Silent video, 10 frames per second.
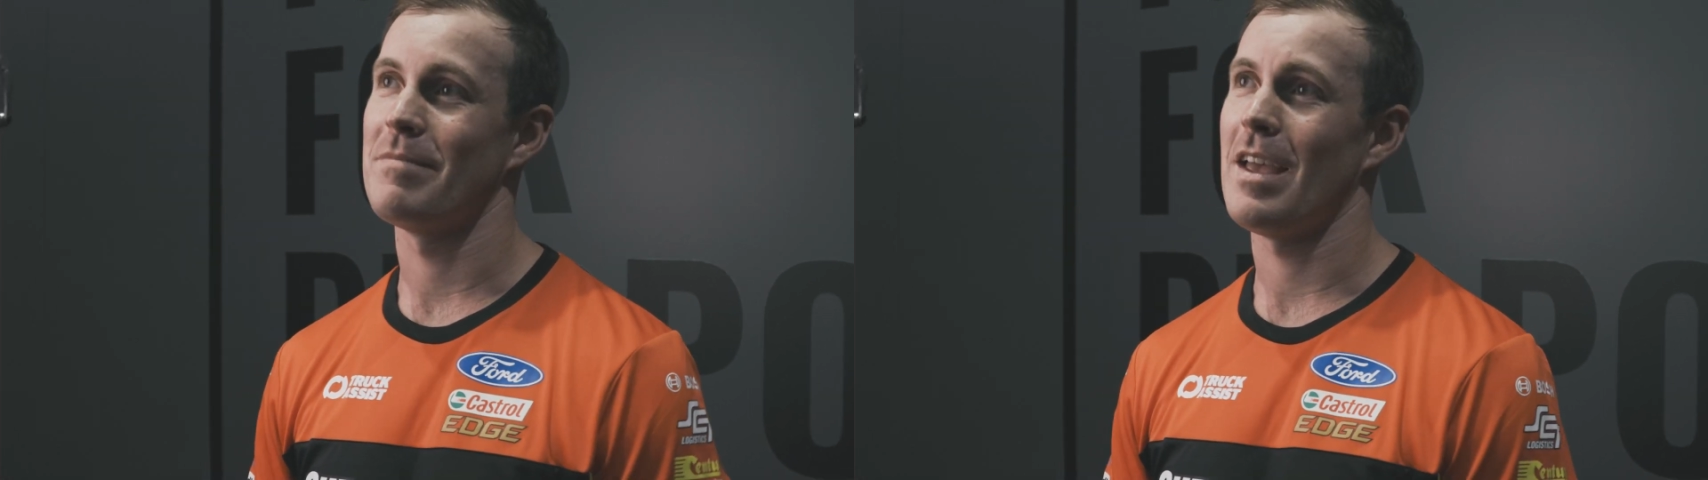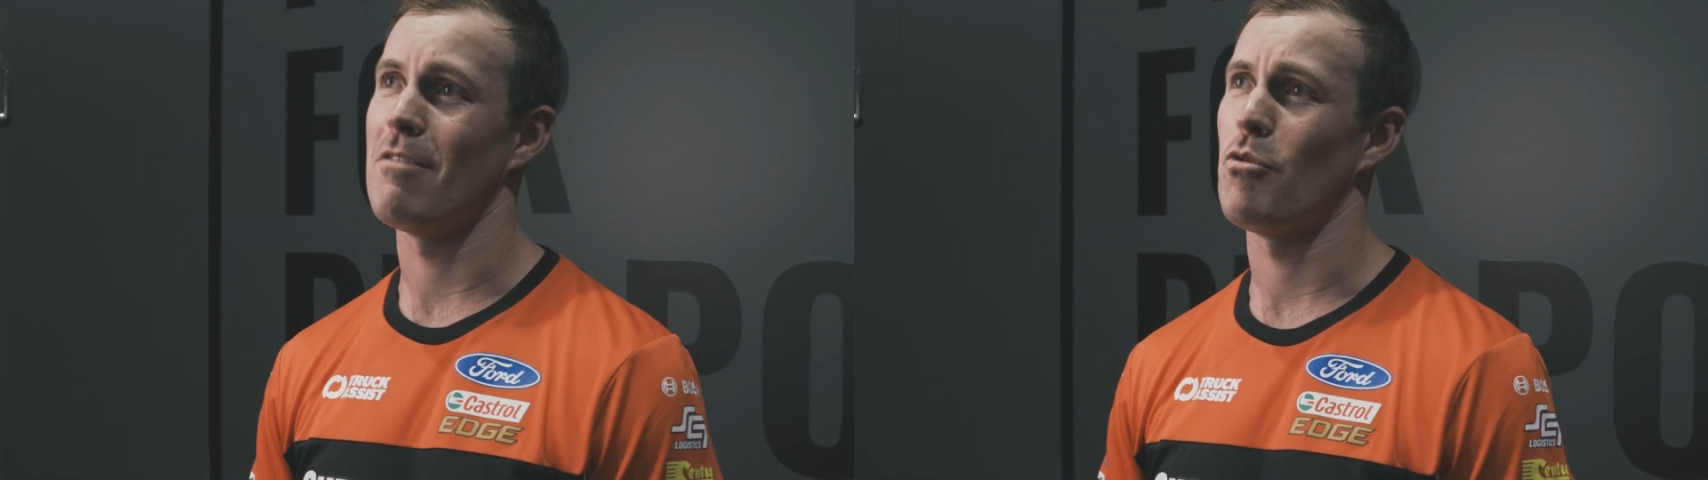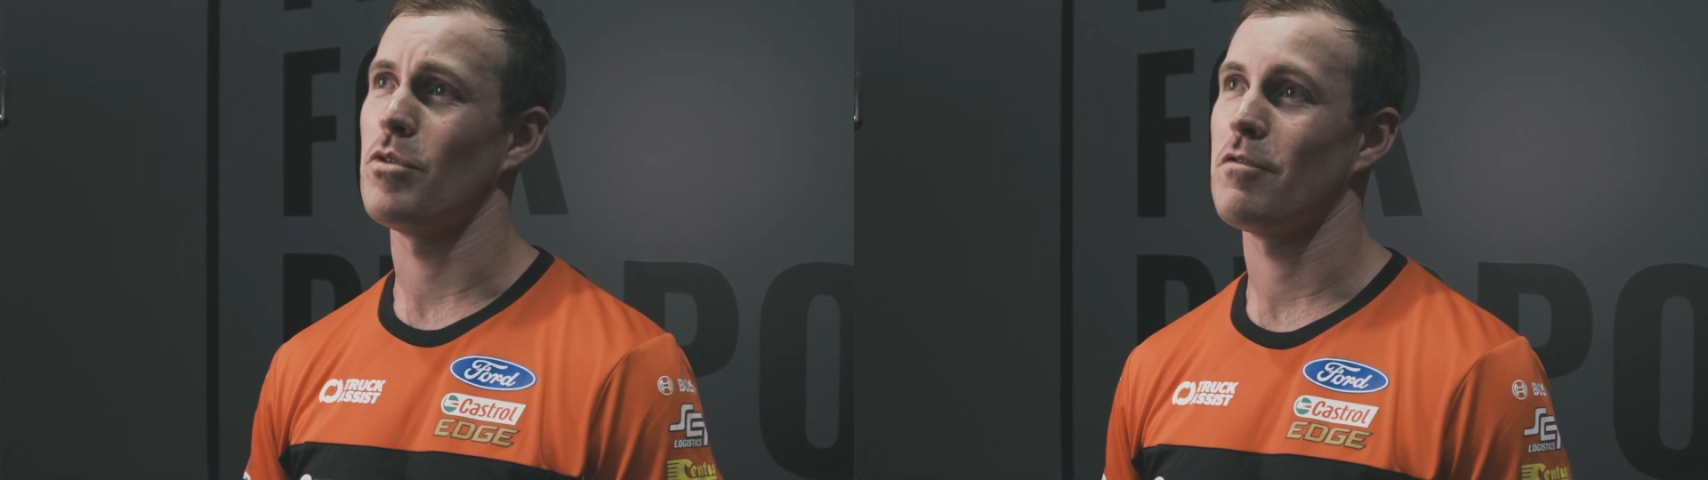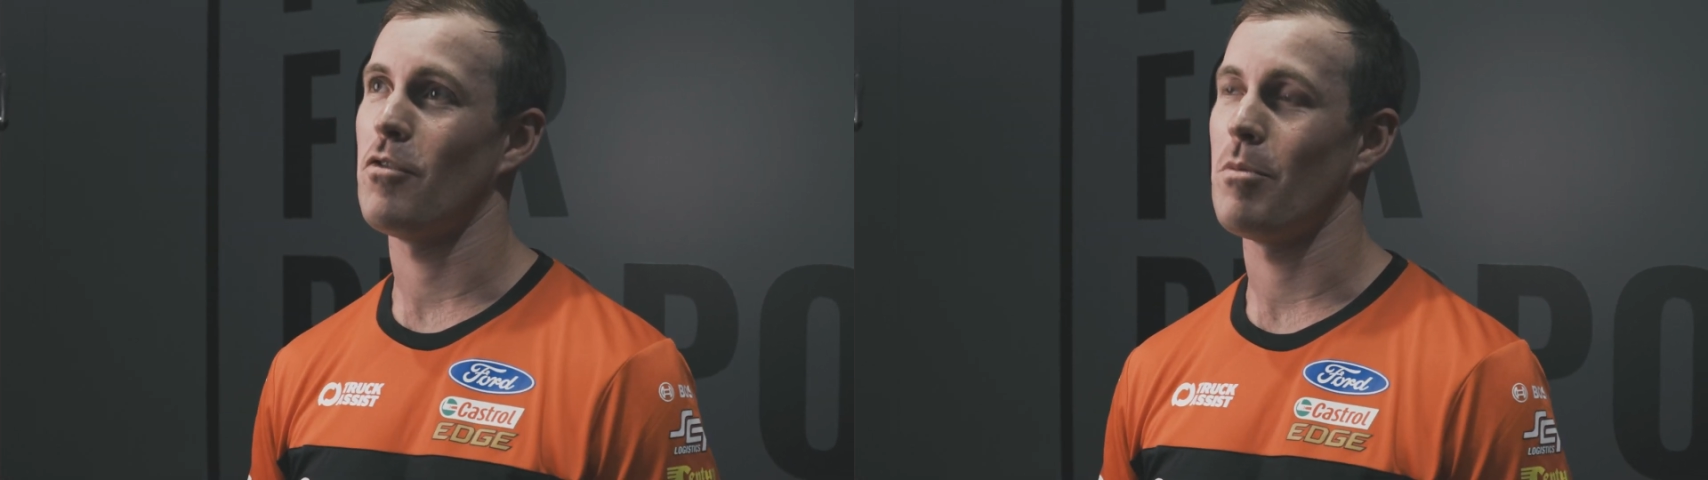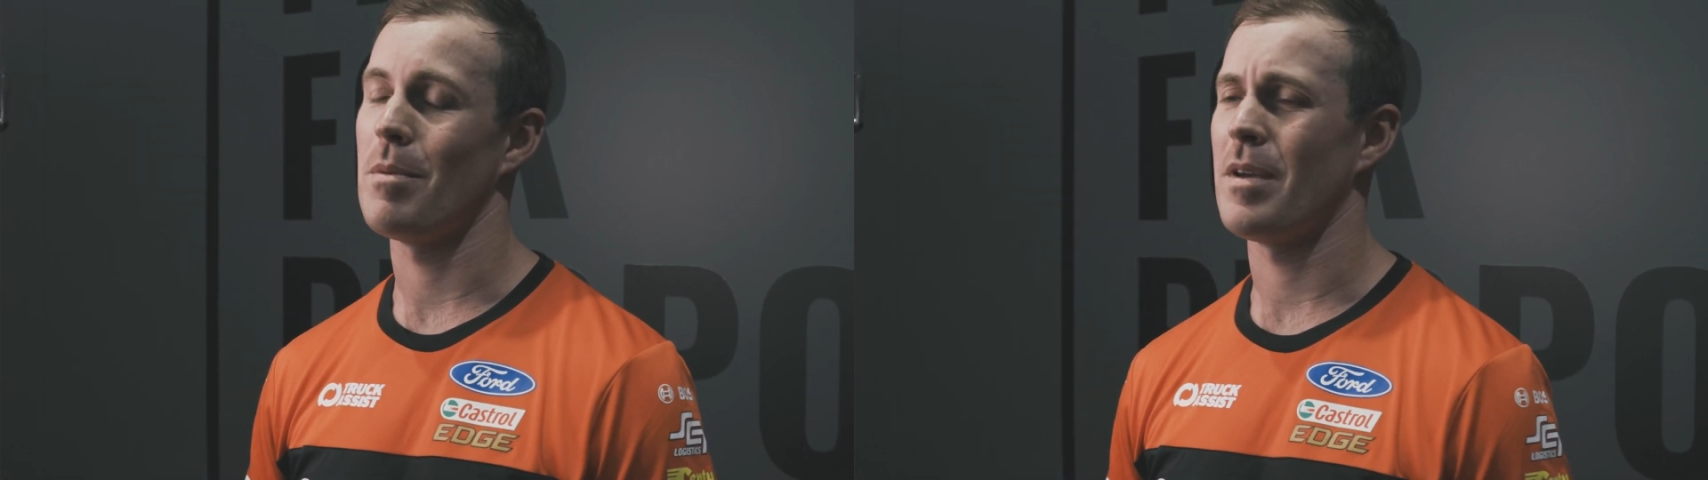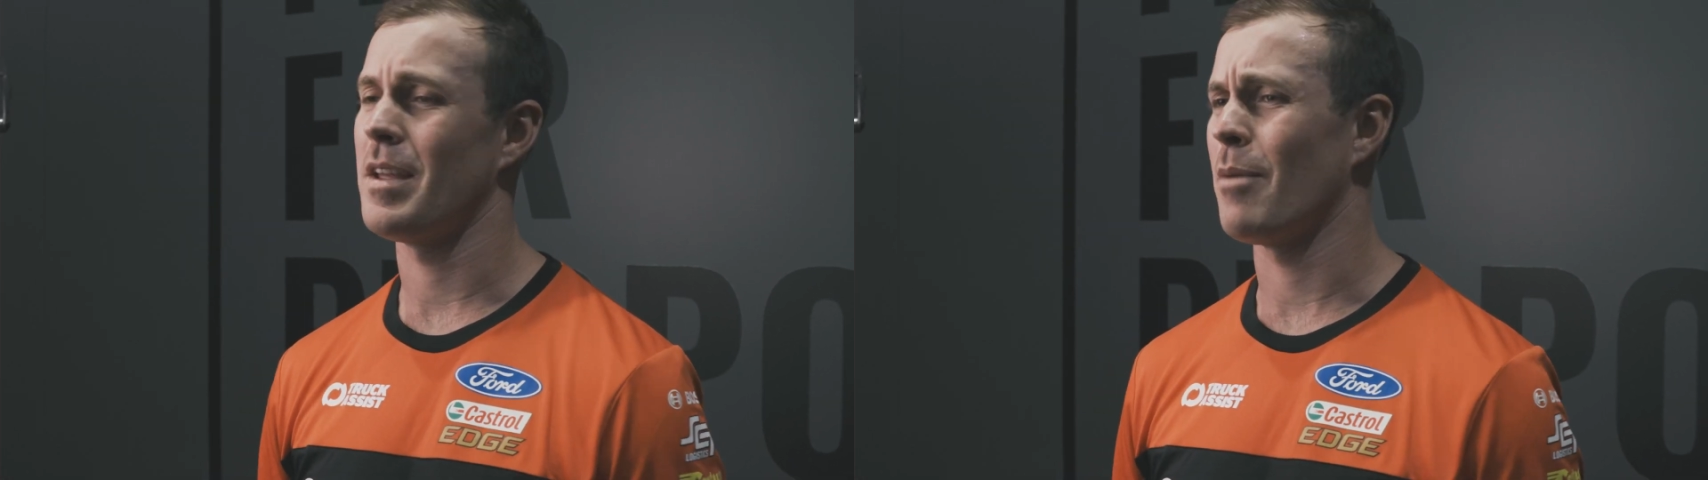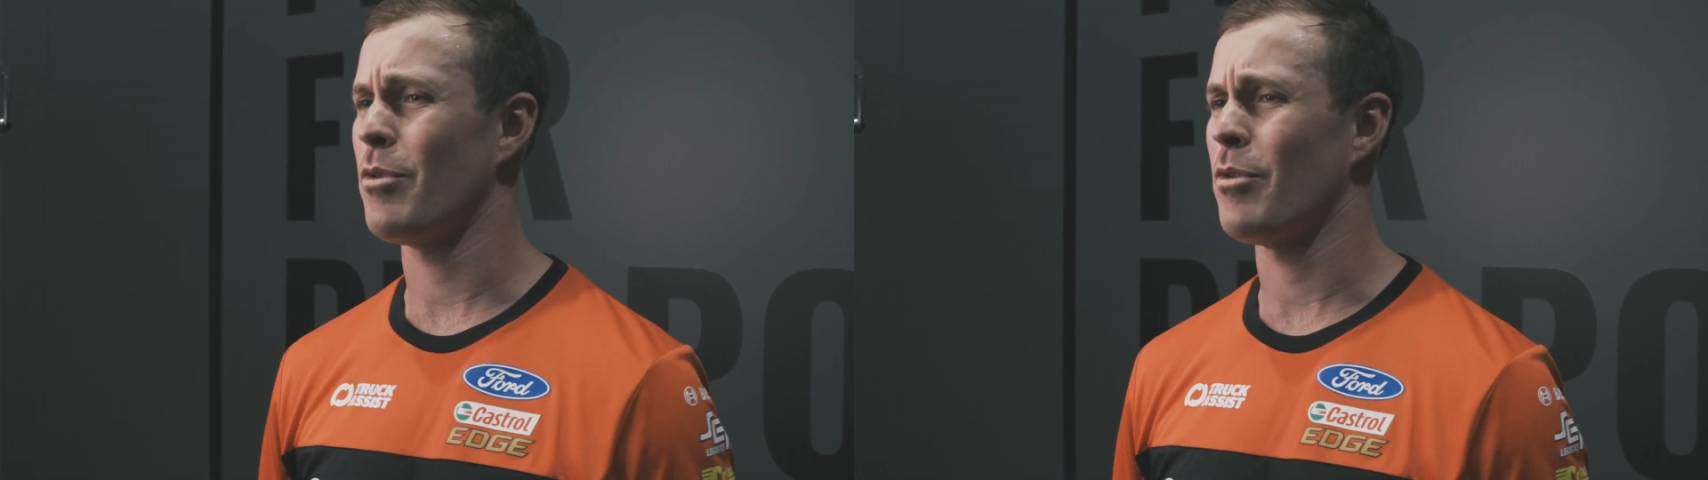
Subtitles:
yeah, ruined it for me, but yeah,